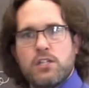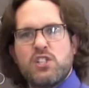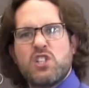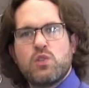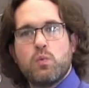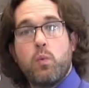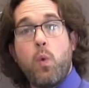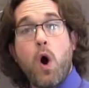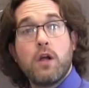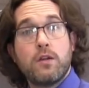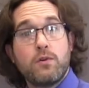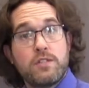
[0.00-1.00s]

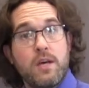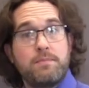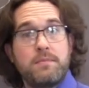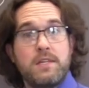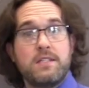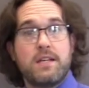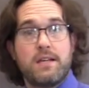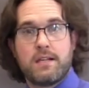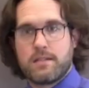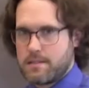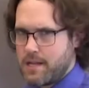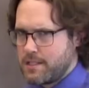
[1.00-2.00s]
swallows up these
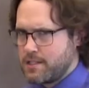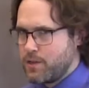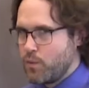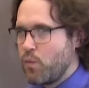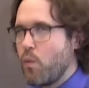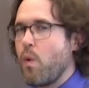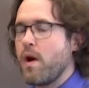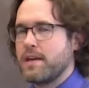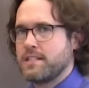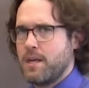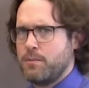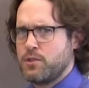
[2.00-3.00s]
endings. That's the one
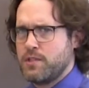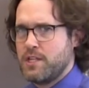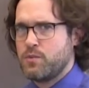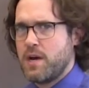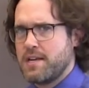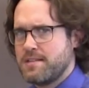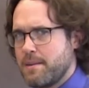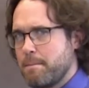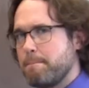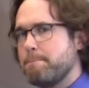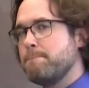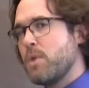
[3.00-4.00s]
exception. That's why I said
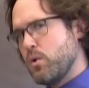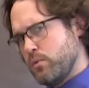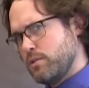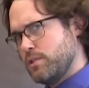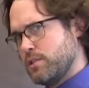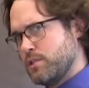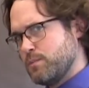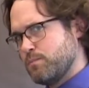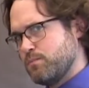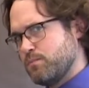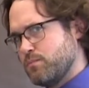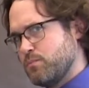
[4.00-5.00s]
most
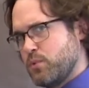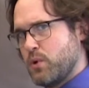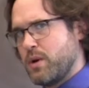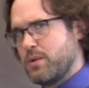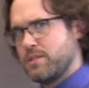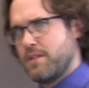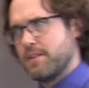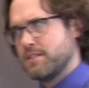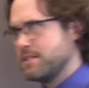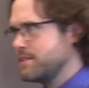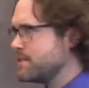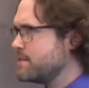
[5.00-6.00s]
pronoun
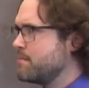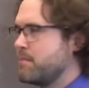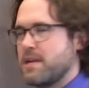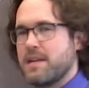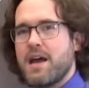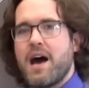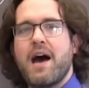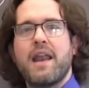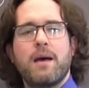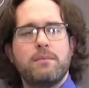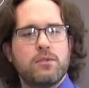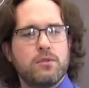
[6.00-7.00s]
suffixes, but not
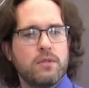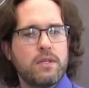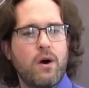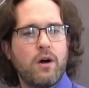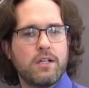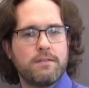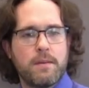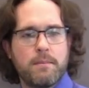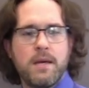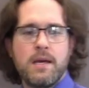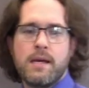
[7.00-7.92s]
absolutely all of them.